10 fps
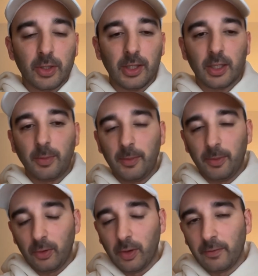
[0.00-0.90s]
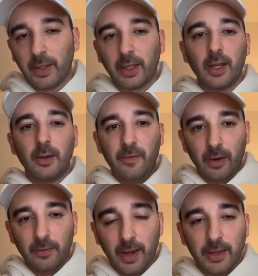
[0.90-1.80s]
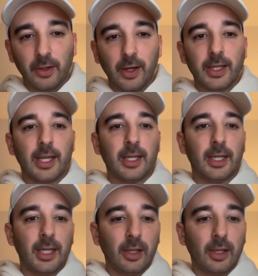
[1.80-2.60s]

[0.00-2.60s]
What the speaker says: So these are people who have like verified their identity